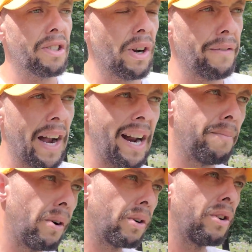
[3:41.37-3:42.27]
So I've kind of
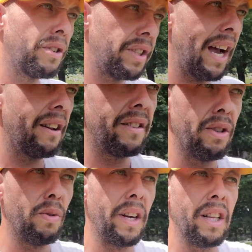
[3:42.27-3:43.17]
broken those down
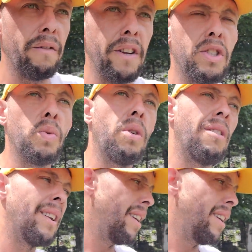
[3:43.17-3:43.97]
into individual